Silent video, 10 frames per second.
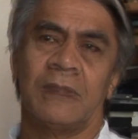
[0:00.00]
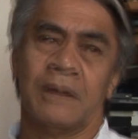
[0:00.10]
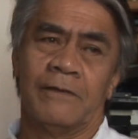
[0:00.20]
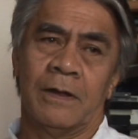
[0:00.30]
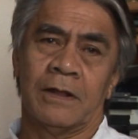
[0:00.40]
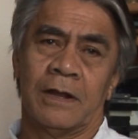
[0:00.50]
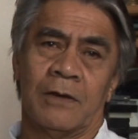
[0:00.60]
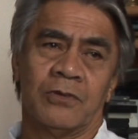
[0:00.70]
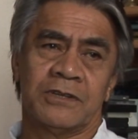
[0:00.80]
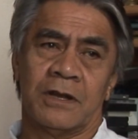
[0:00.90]
The fact that I
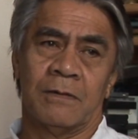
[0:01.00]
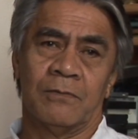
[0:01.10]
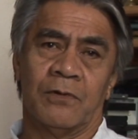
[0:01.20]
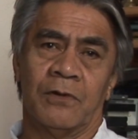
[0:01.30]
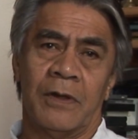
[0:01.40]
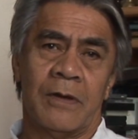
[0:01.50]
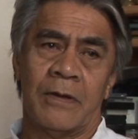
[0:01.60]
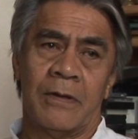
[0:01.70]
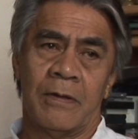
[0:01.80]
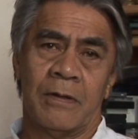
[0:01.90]
was Samoan,
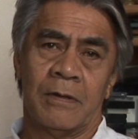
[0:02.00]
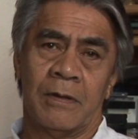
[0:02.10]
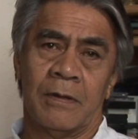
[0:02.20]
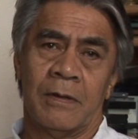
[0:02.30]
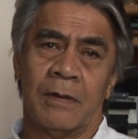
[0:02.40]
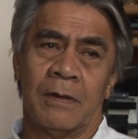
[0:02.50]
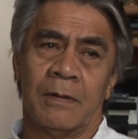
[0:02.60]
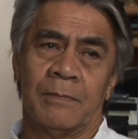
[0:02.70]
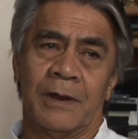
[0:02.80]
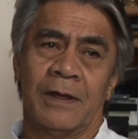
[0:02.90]

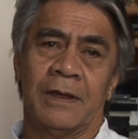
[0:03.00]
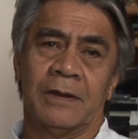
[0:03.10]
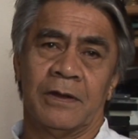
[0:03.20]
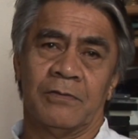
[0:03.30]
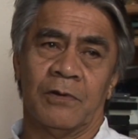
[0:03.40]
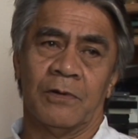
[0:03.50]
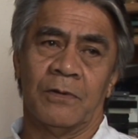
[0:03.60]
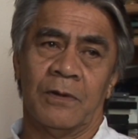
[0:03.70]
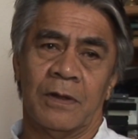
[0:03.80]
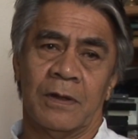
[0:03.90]
playing that role,